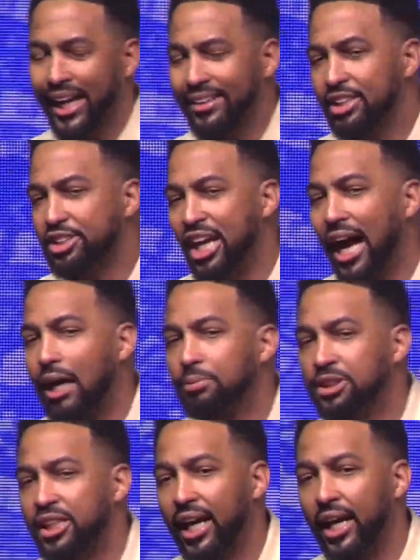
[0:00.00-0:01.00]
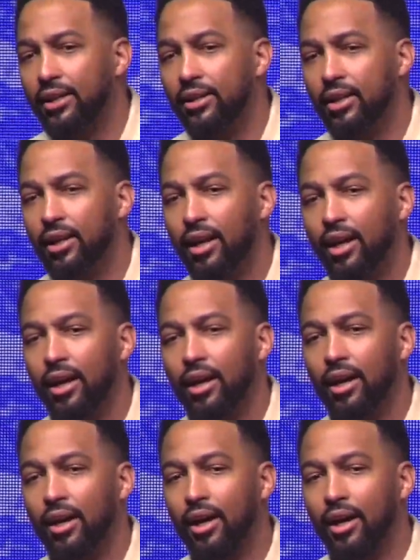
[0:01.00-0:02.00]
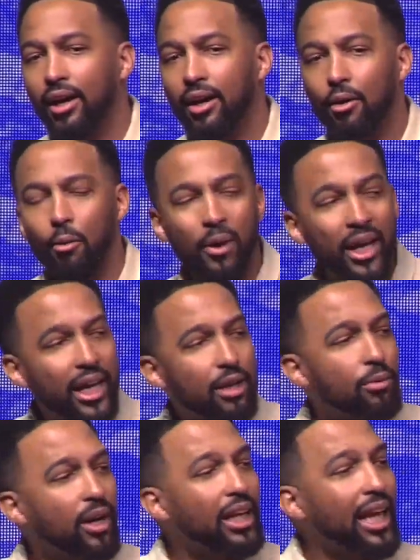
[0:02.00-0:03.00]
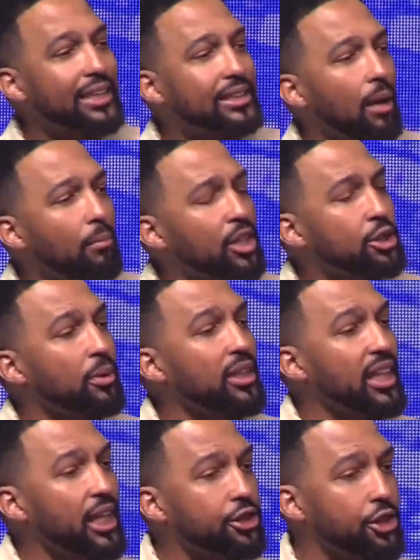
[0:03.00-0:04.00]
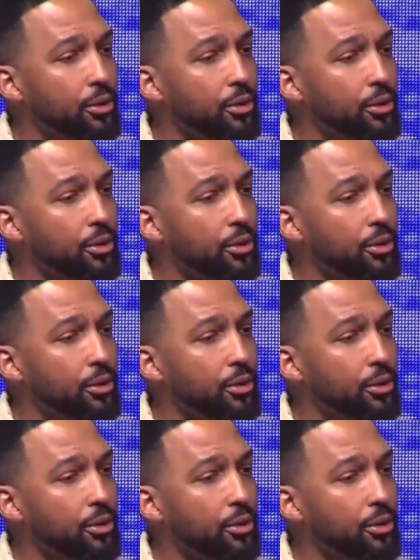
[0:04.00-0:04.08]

and the job said, "We didn't realize how much we need